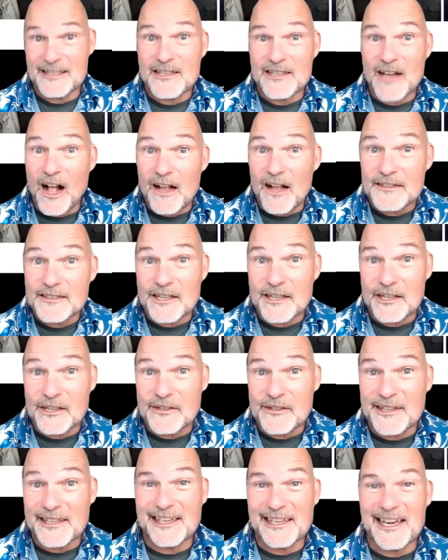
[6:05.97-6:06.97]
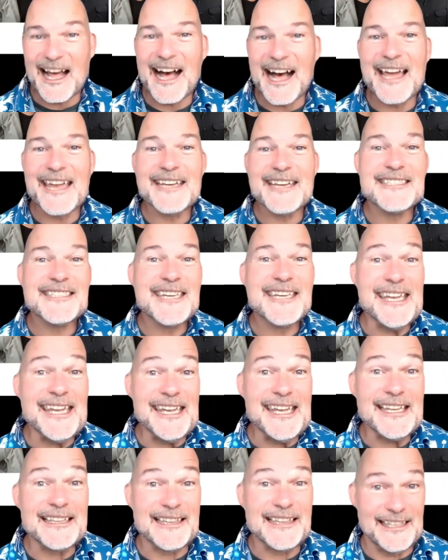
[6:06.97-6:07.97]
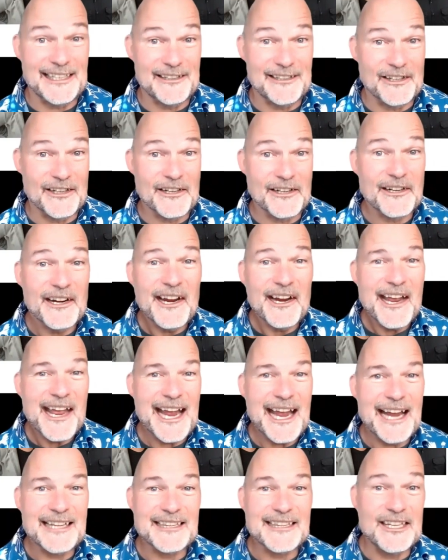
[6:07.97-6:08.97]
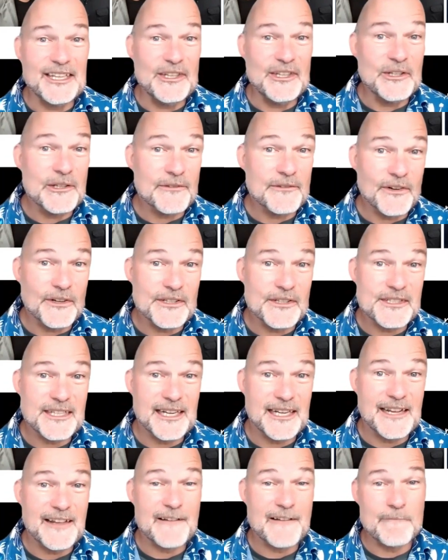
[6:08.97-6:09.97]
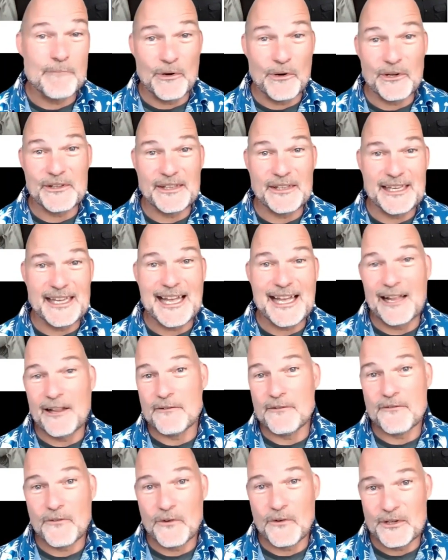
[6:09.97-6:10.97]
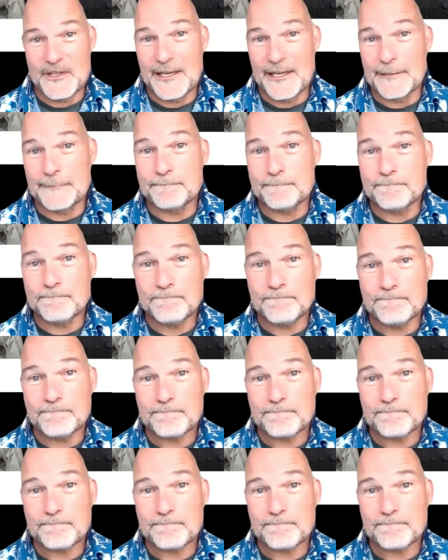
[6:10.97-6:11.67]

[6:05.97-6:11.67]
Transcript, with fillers: He's also an IT leader at the University of Berkeley, California.